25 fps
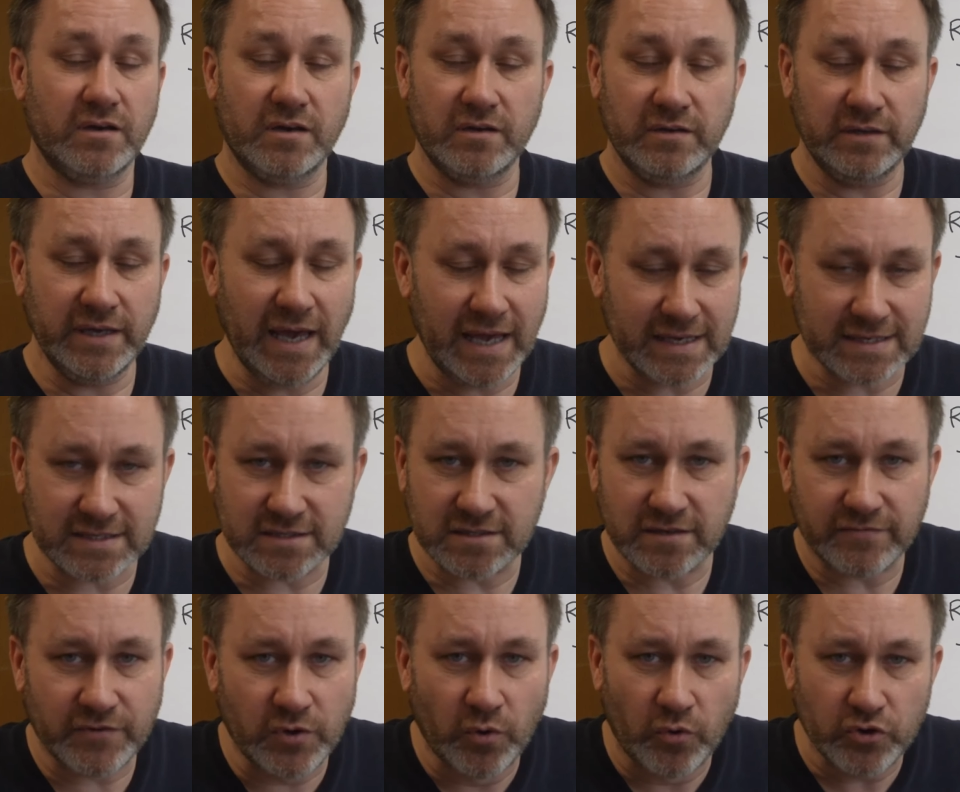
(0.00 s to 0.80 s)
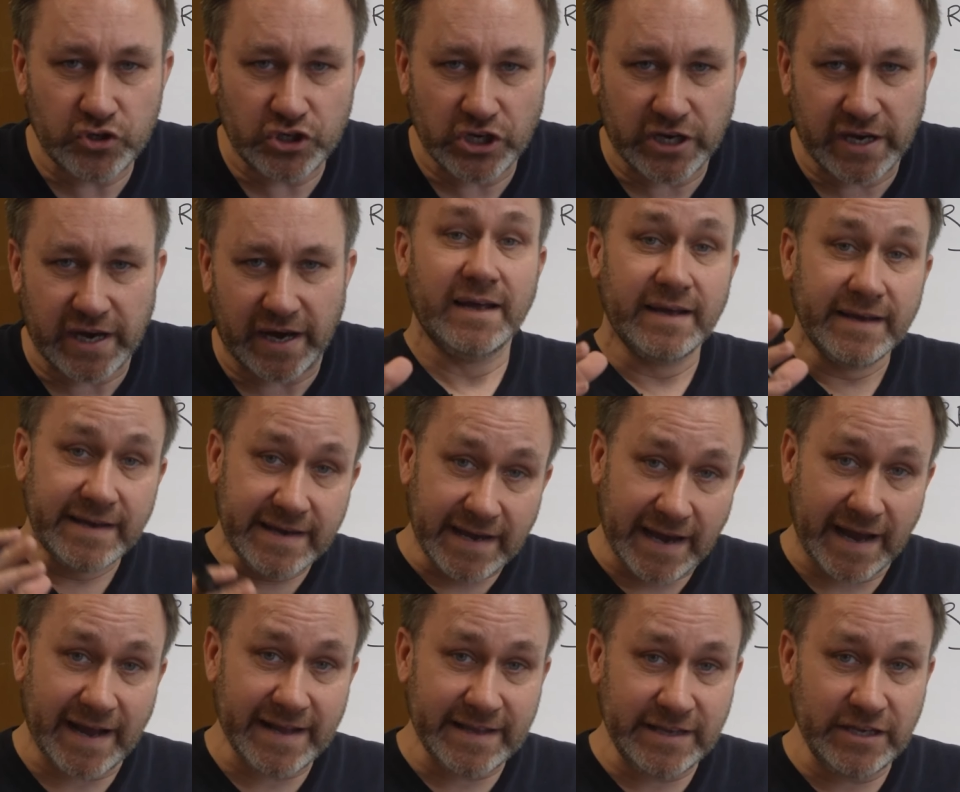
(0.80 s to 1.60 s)
Yes, of course you can.
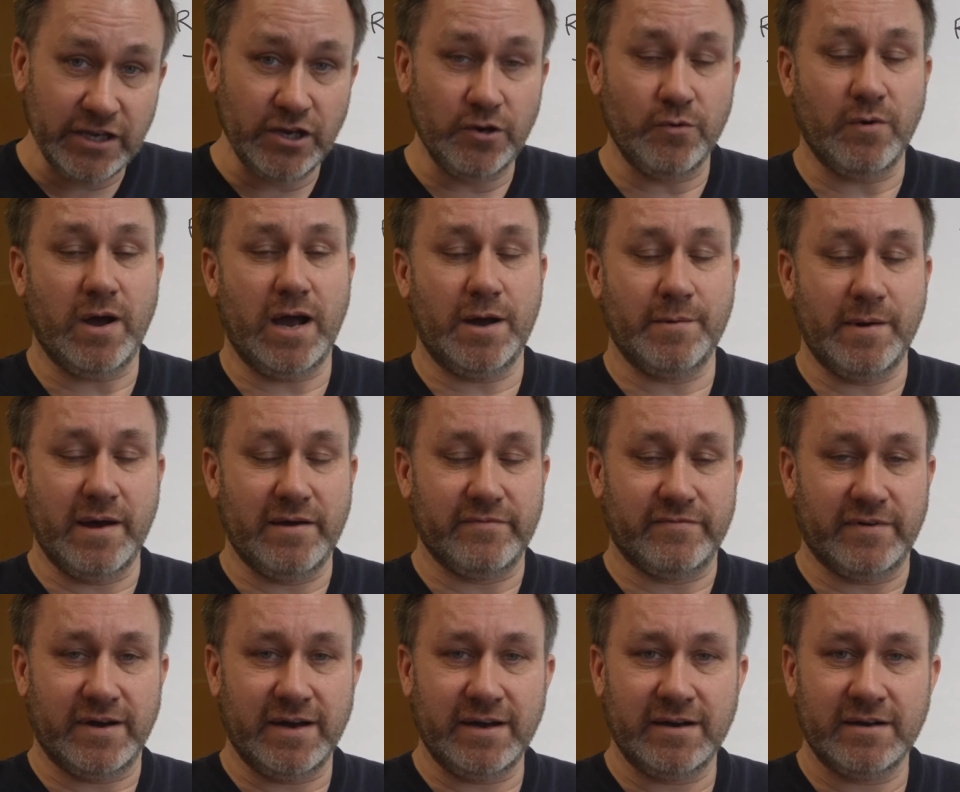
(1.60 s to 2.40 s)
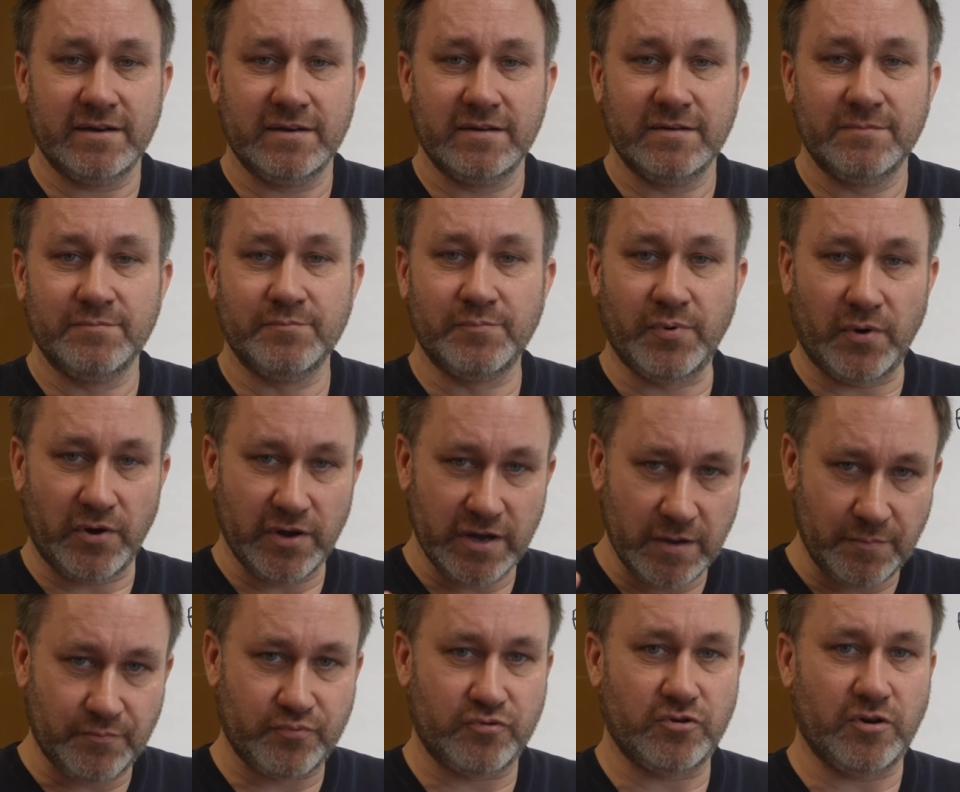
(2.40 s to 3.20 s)
Can you, however, buy
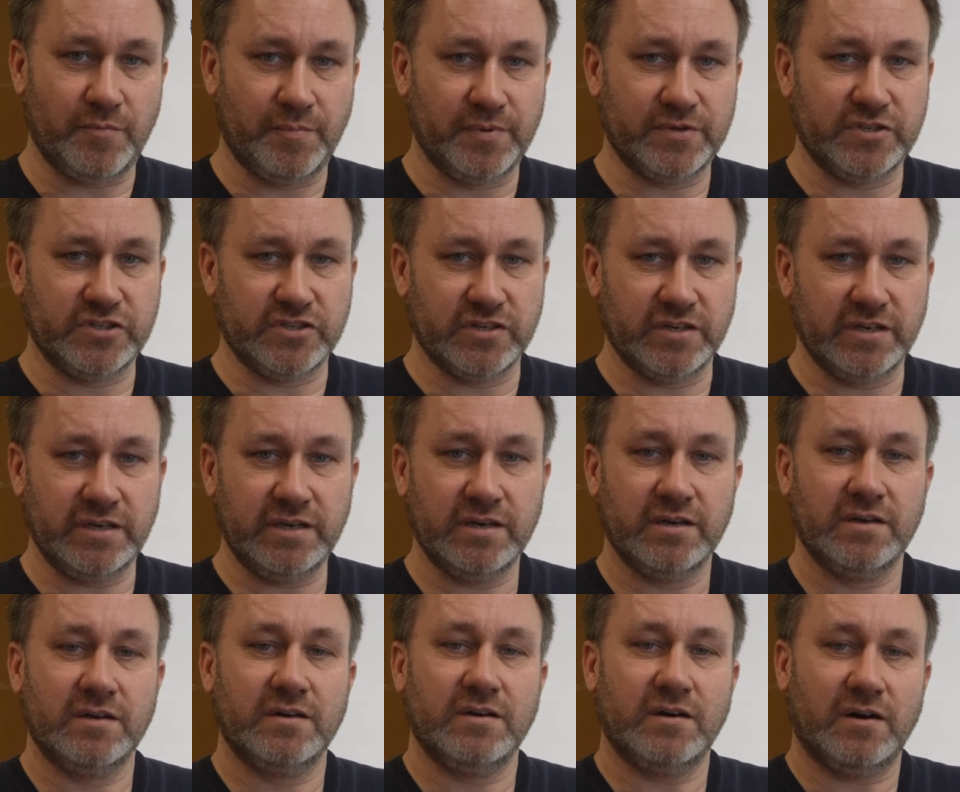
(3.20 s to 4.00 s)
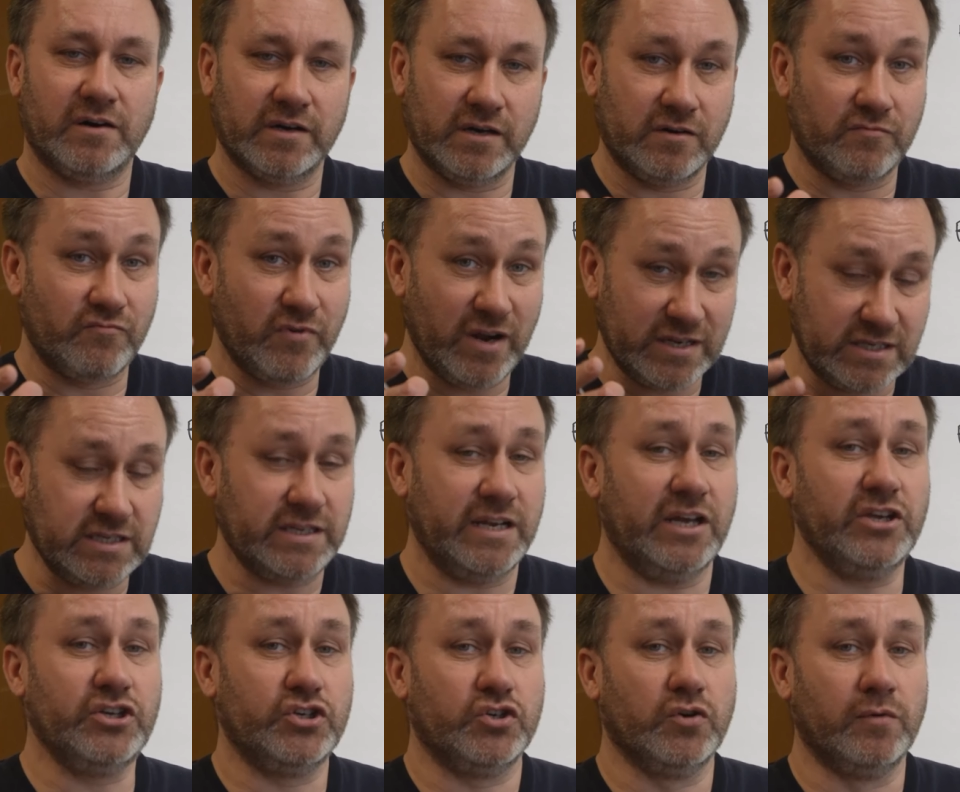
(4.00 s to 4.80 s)
a property on a
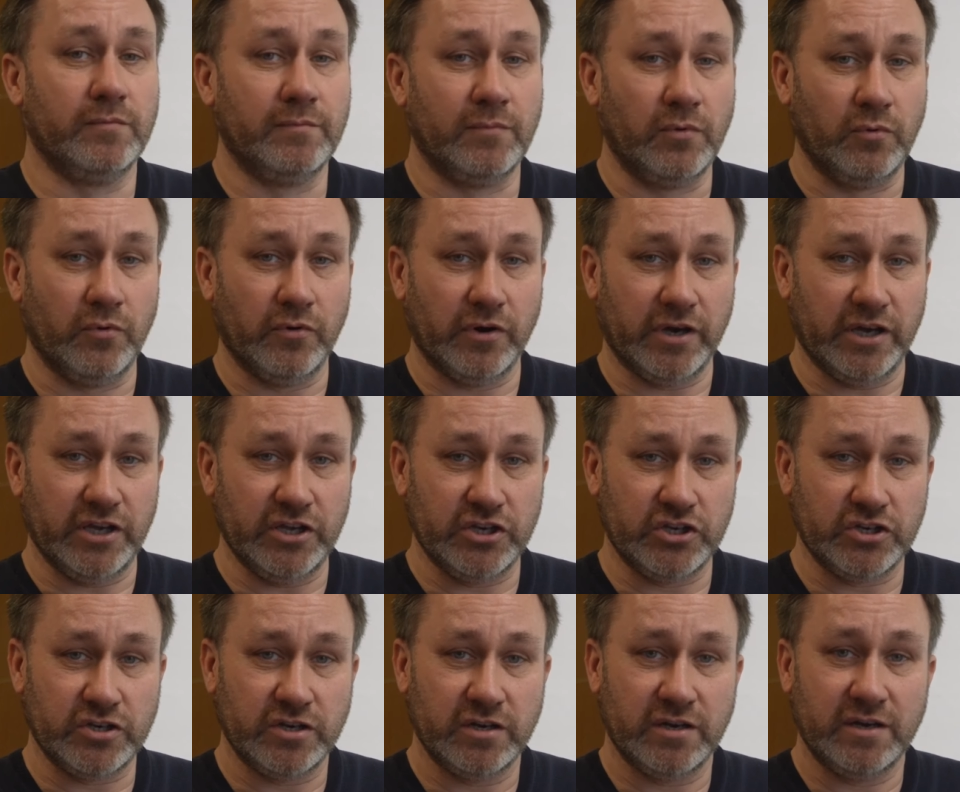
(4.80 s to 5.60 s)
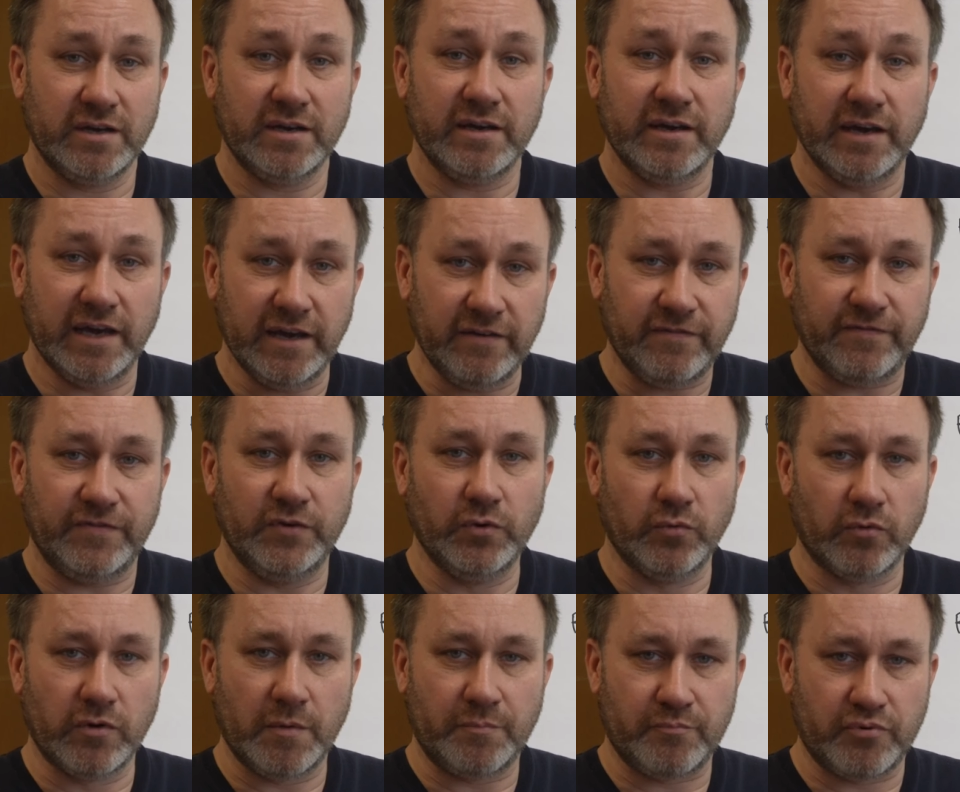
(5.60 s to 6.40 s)
residential mortgage if
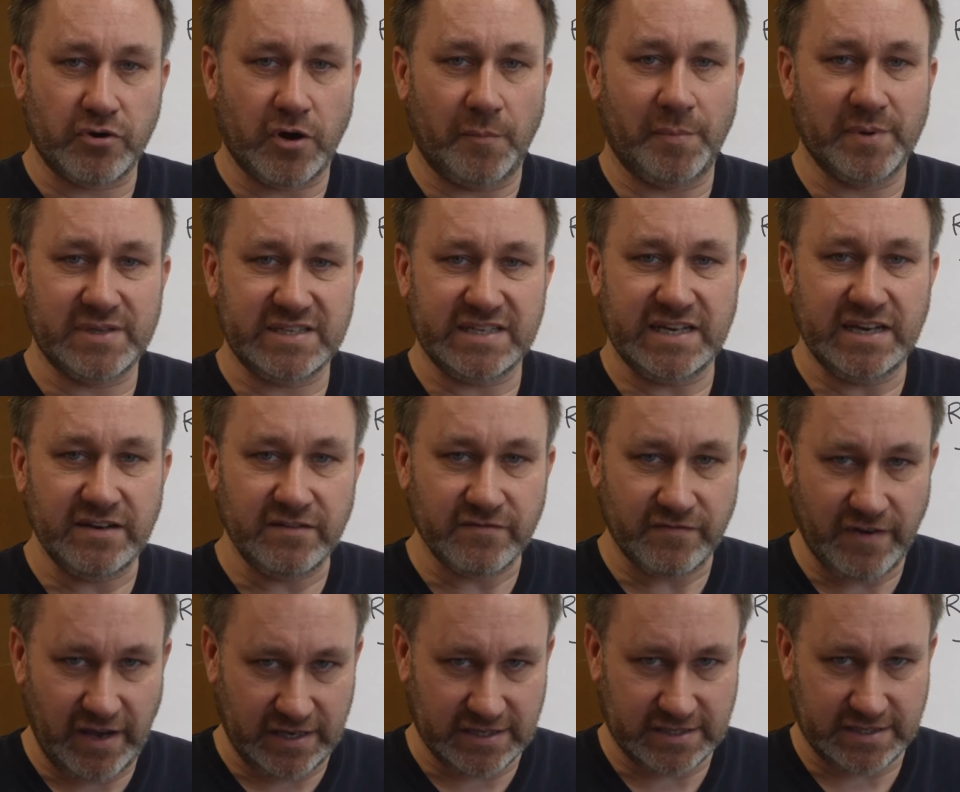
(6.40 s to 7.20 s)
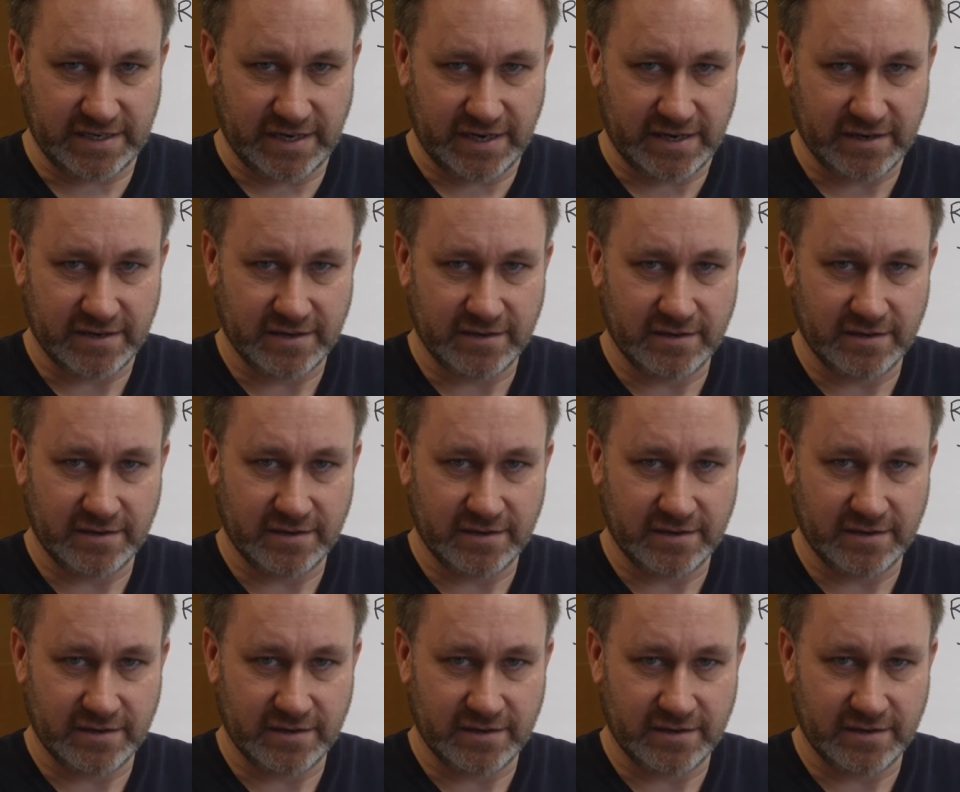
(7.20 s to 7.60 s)
you're a property investor?